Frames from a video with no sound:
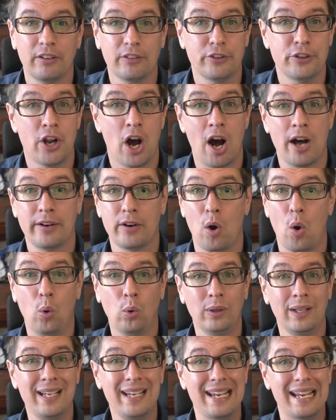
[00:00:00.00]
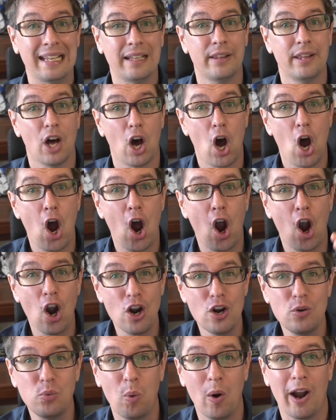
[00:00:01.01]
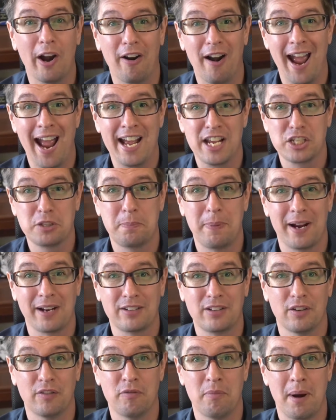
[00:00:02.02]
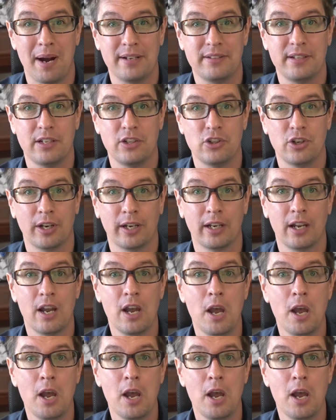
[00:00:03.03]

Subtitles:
not only in the hardware aspect of my teaching,